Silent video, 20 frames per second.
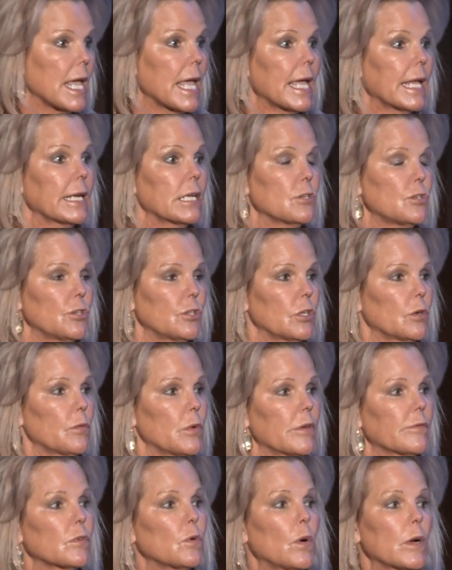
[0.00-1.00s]
And as you know, we
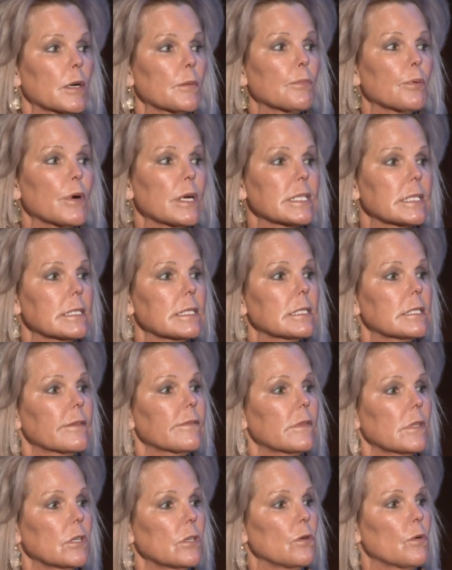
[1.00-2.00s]
have quite a presence
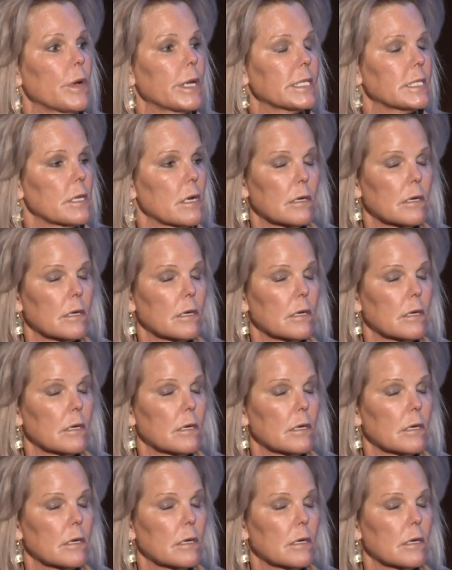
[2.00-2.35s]
of the U.S.